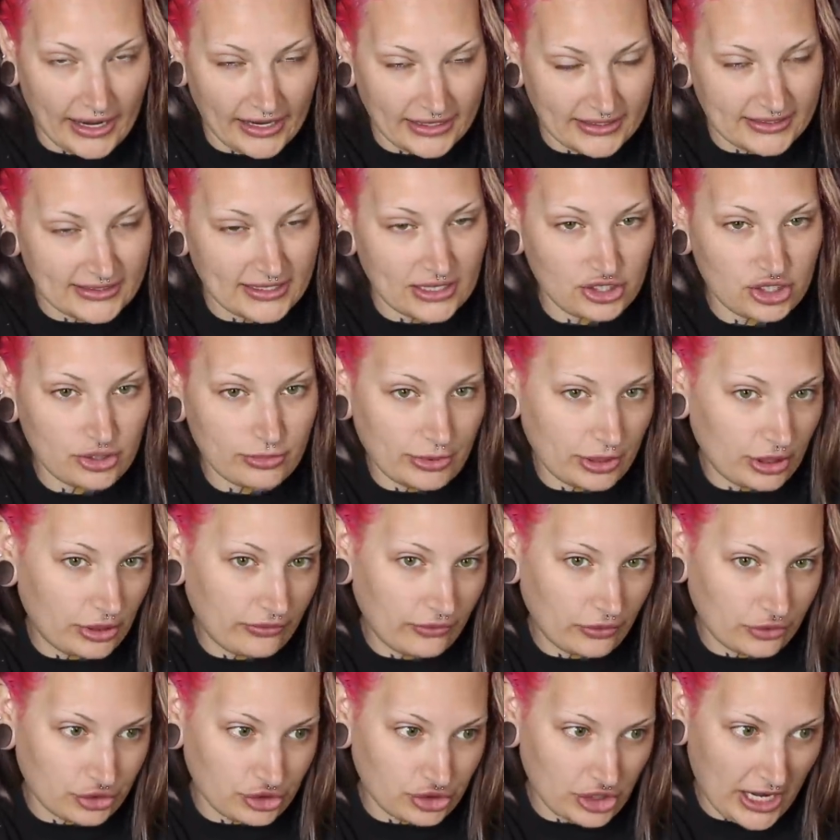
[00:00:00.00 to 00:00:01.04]
It's such a
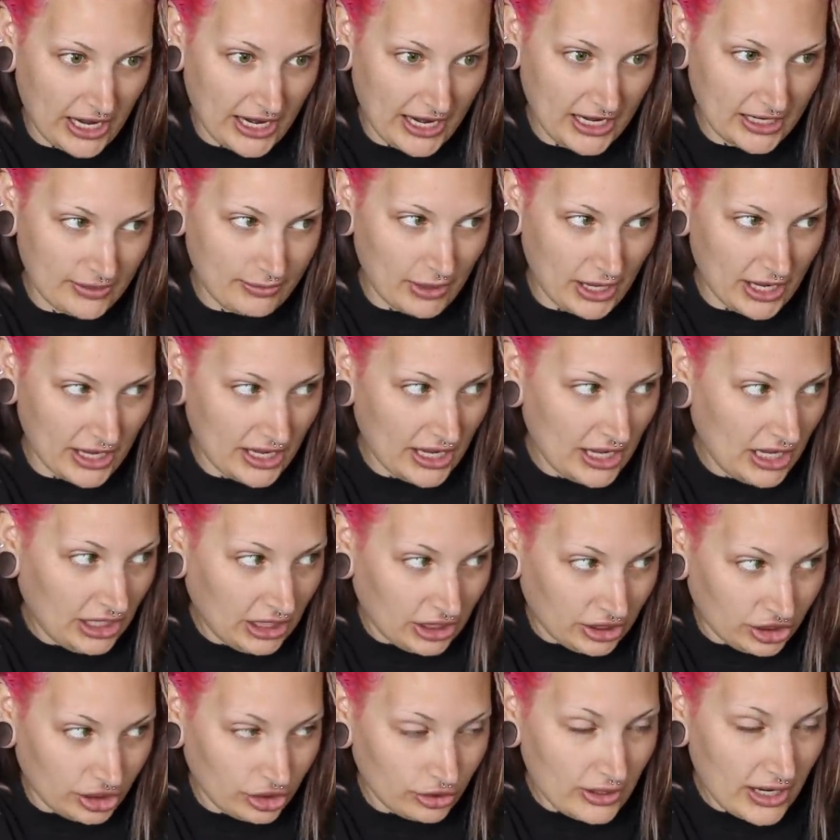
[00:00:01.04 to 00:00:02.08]
beautiful shade, but
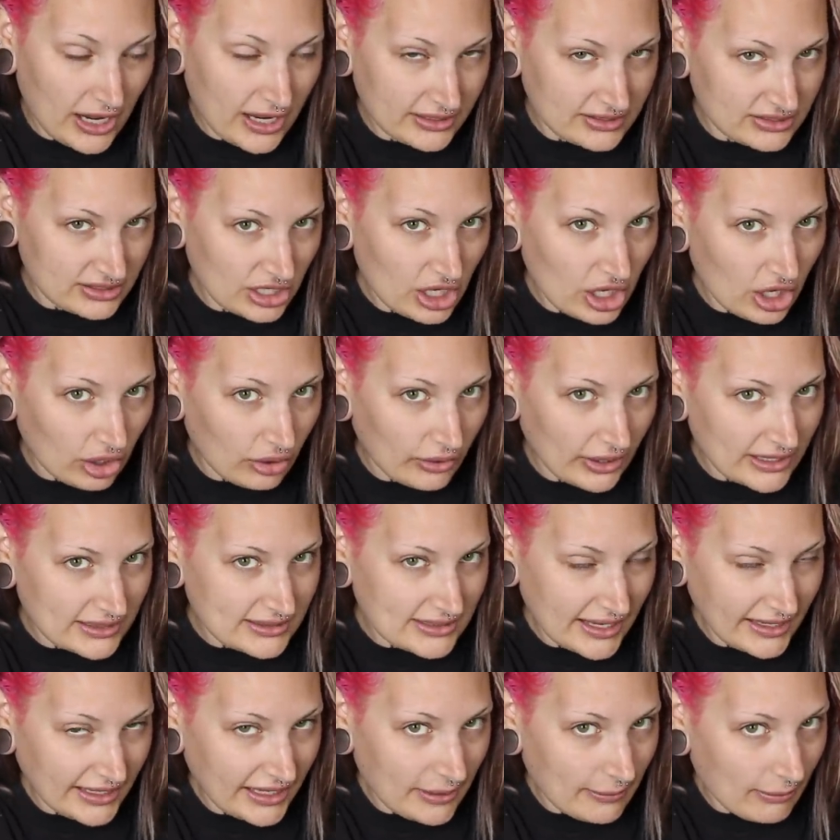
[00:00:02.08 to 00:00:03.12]
you guys know it's
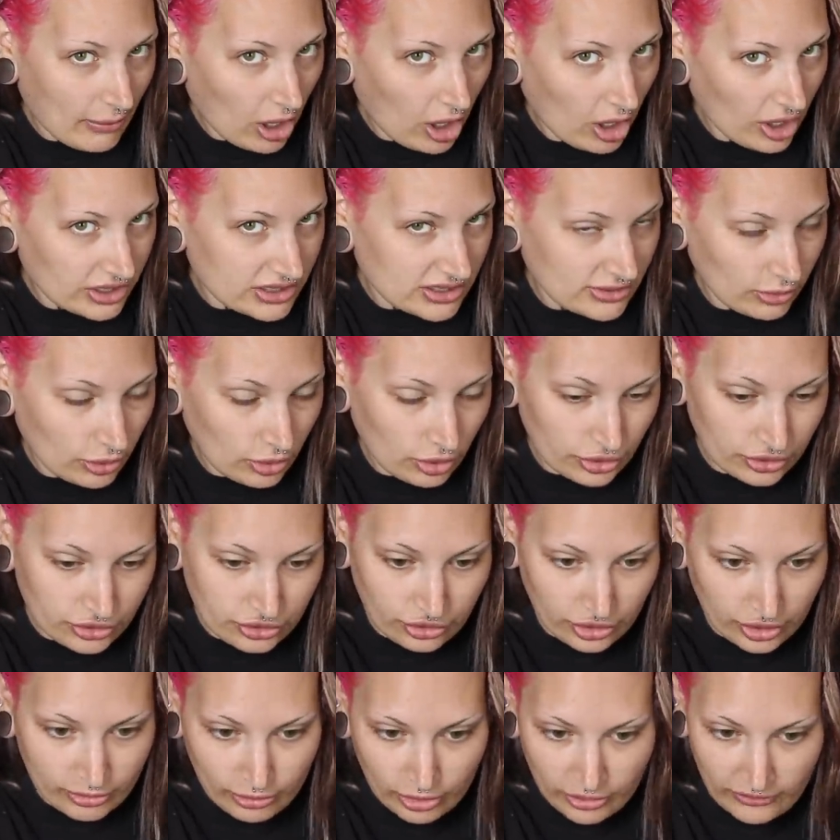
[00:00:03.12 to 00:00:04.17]
like impossible
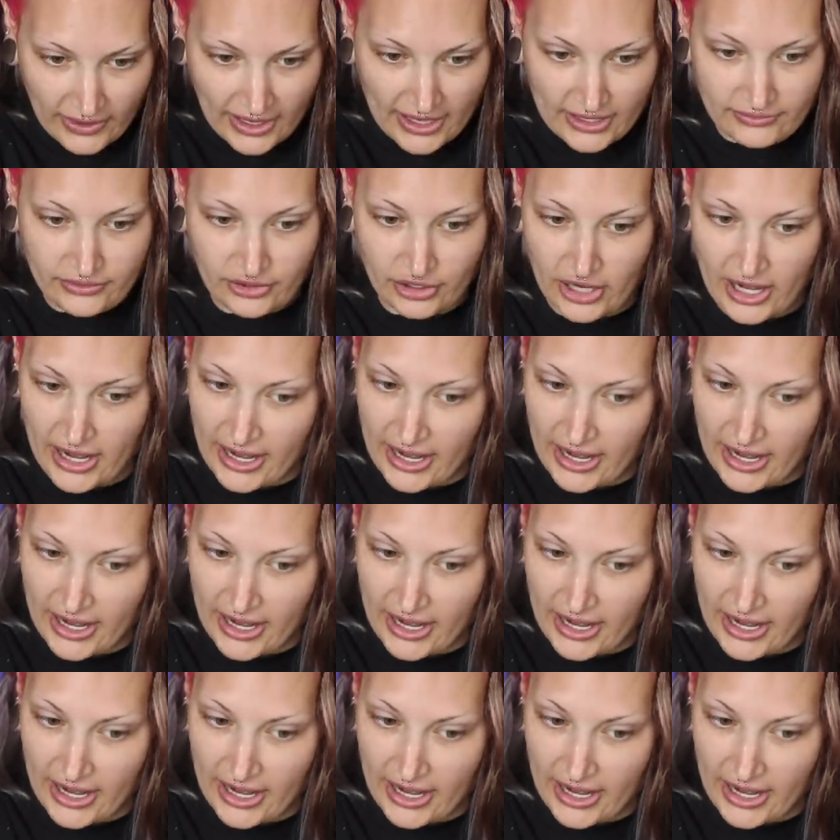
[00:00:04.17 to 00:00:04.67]
to remove out of your